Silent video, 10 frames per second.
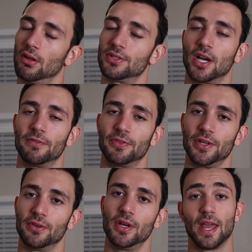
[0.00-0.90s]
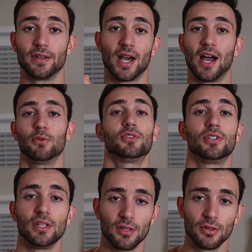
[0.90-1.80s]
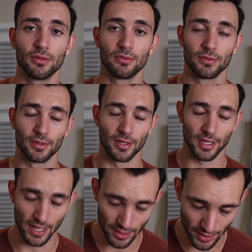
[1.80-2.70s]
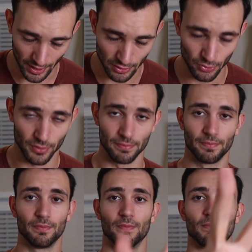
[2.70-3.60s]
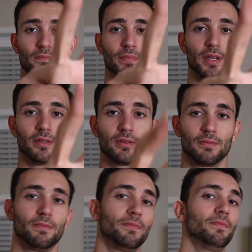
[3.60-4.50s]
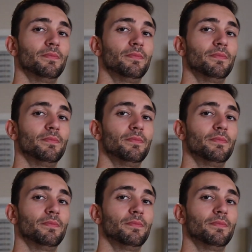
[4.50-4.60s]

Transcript: all the time for you. And I will see you in the next one. Peace.